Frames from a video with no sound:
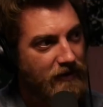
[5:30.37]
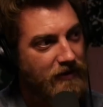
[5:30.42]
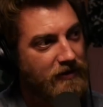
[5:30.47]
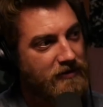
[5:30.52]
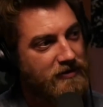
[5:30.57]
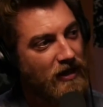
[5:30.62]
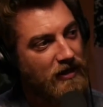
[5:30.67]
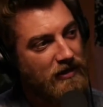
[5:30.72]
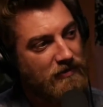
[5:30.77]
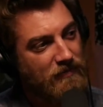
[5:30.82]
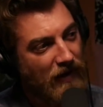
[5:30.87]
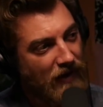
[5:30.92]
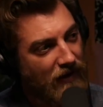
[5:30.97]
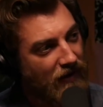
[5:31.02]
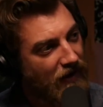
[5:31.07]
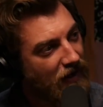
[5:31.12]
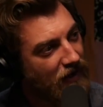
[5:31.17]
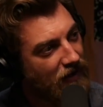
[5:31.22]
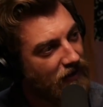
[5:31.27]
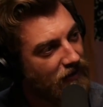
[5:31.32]
You talked
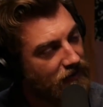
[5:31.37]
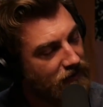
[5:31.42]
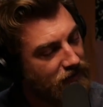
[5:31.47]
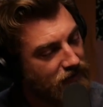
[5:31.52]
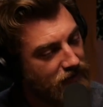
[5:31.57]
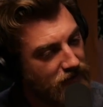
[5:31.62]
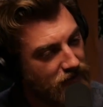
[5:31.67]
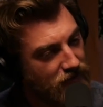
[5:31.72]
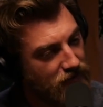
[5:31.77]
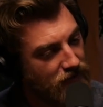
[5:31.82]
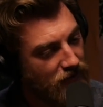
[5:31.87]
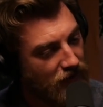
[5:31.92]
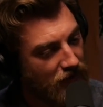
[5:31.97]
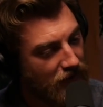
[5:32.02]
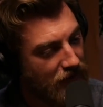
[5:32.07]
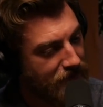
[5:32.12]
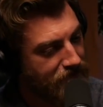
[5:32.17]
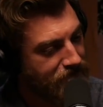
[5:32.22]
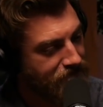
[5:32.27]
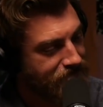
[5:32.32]
about how you.
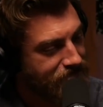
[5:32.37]
Um,